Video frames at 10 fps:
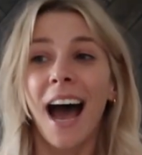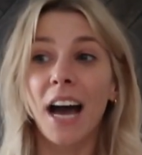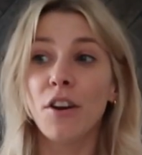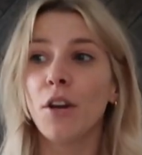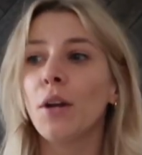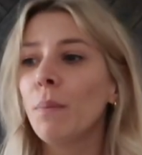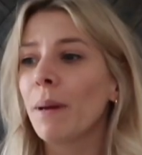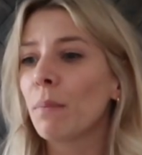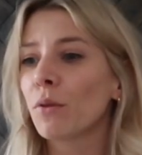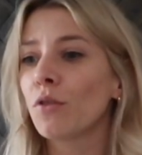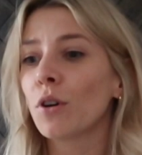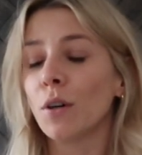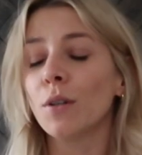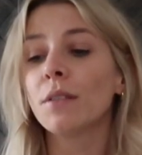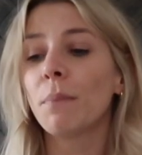I knew people
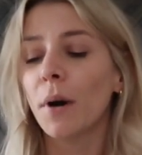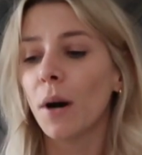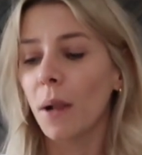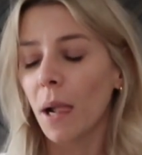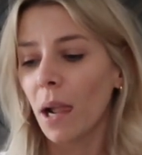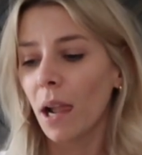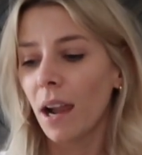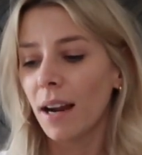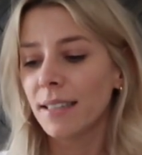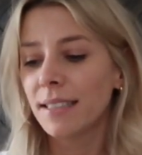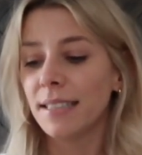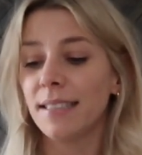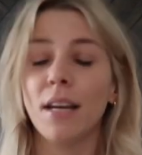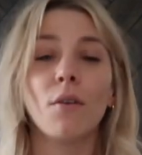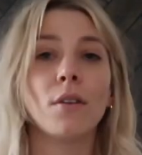struggled, but to
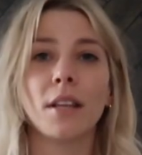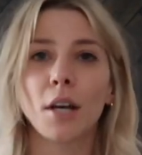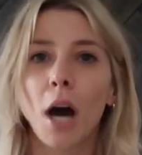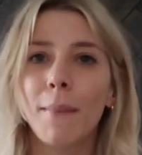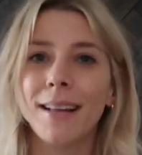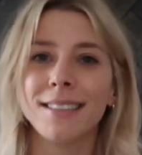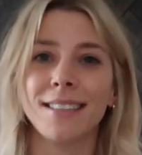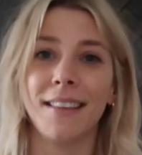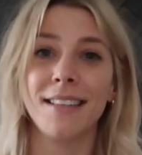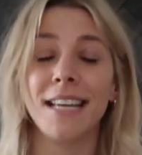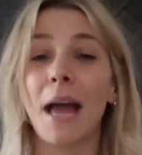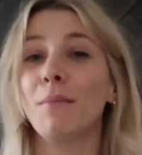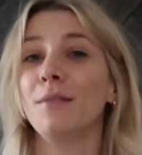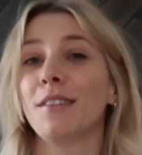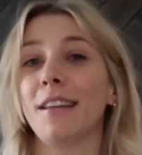see it all in the comments and the
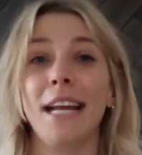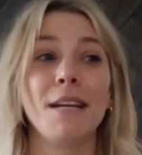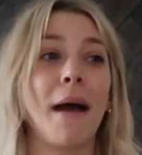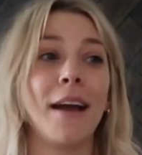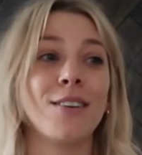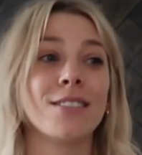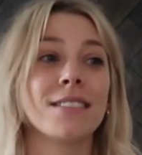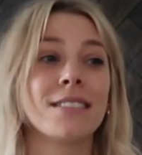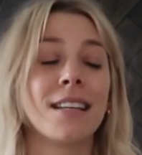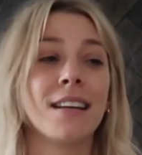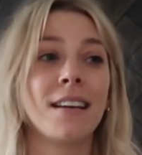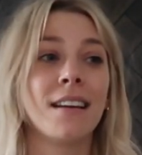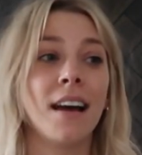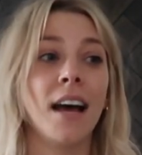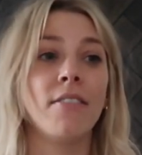DMs and the emails
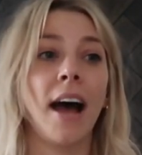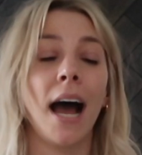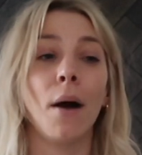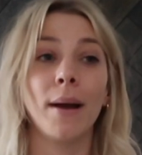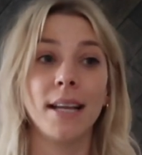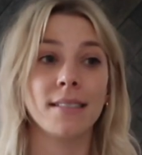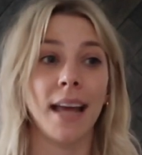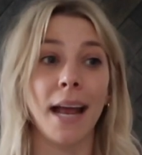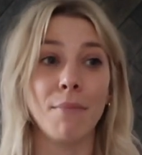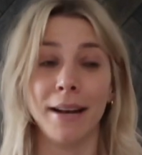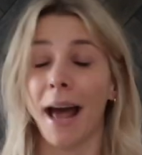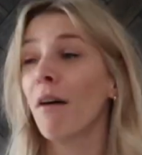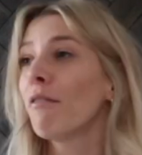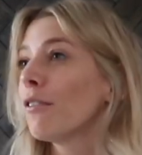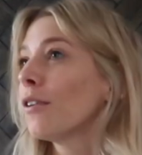of how it's A, been
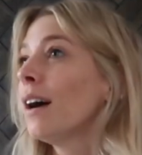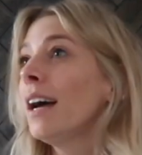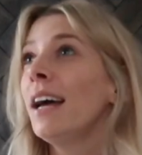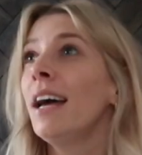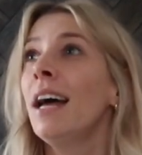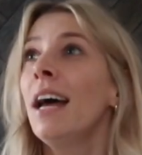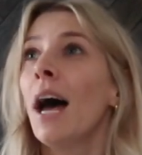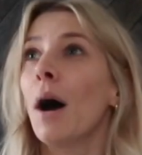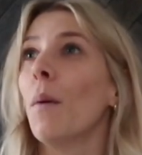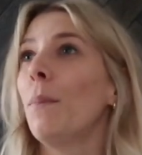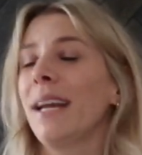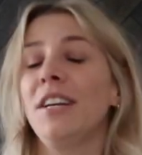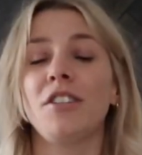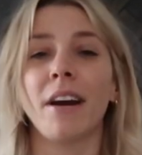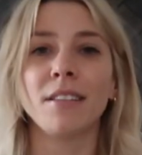helpful, or B,
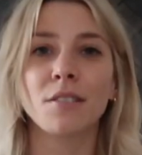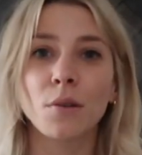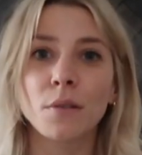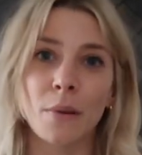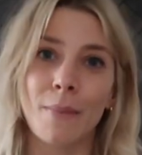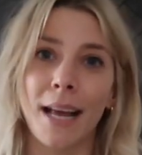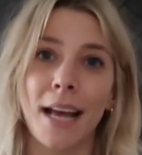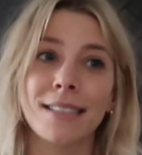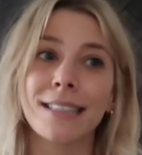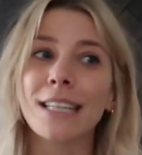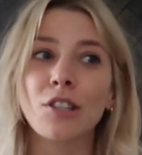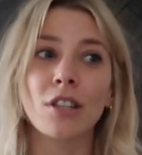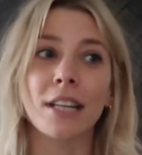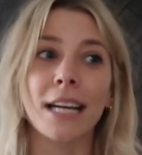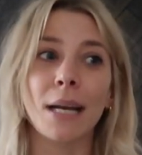sharing stories with me has
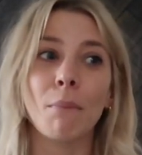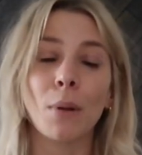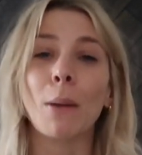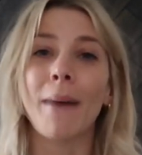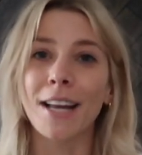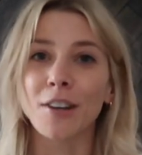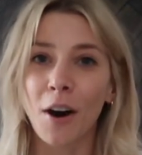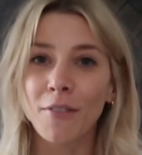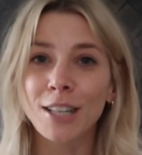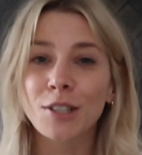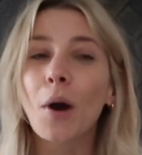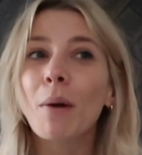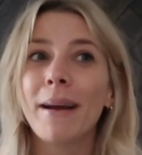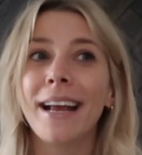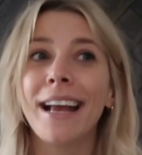literally blown my head off. It
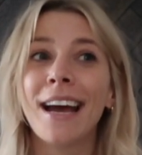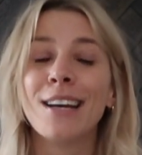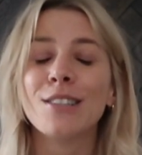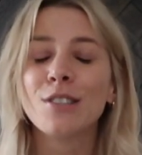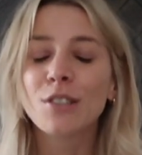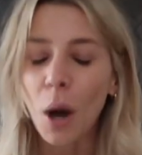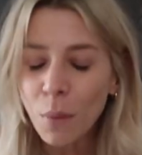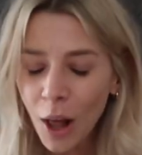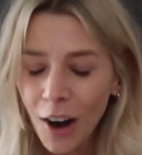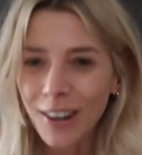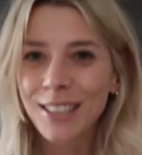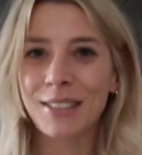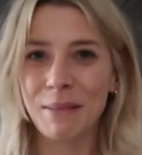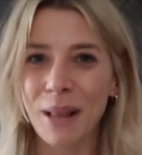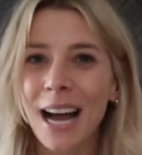took me so long
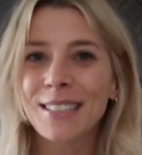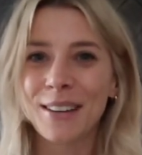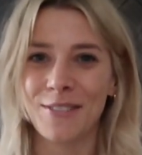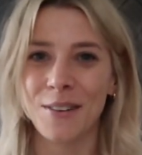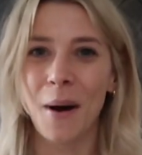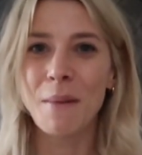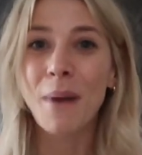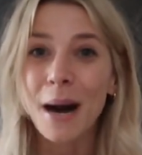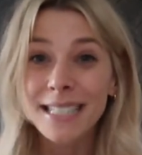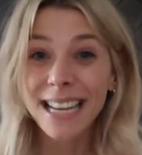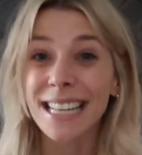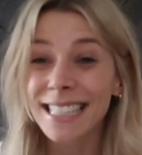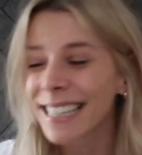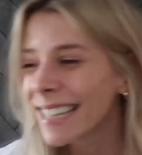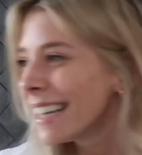to reply to everyone, but I did.